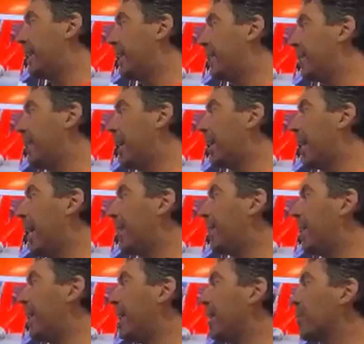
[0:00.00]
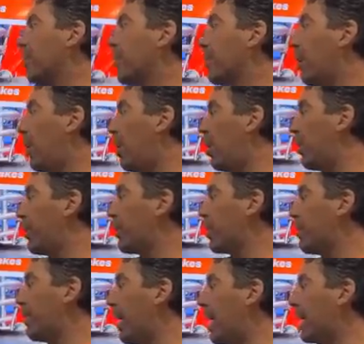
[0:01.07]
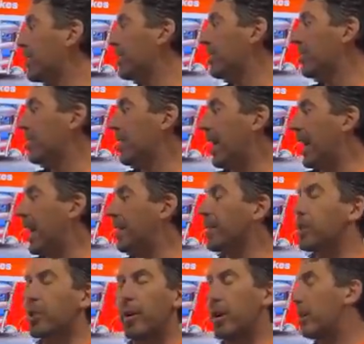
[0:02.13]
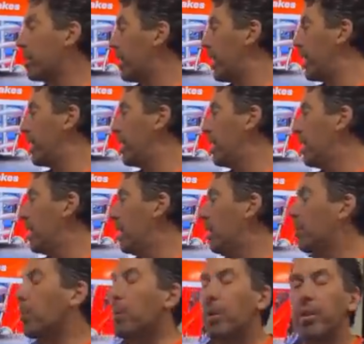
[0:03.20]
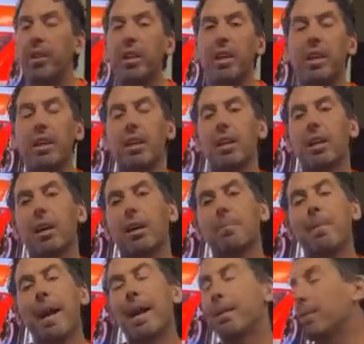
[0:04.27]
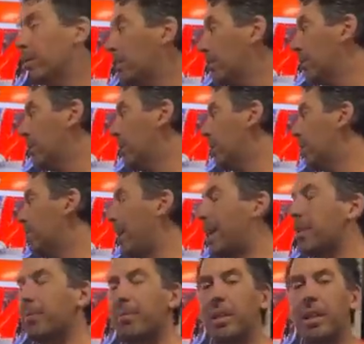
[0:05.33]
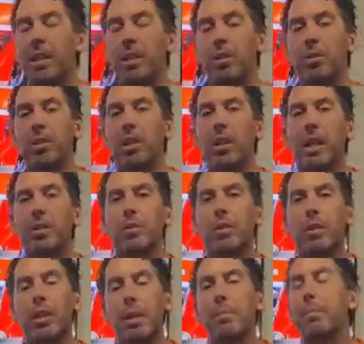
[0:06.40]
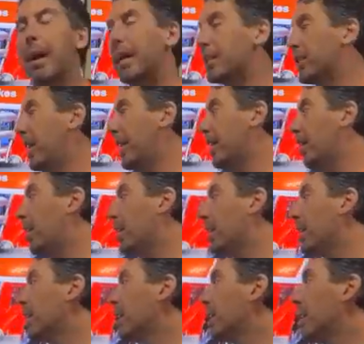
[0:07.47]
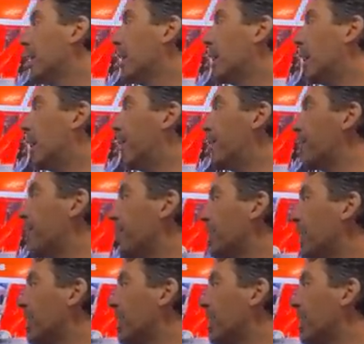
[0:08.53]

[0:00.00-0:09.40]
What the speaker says: El Jefe with all 3 boxes and the trail kit with the manual, manual meaning you use an electric impact jack on it.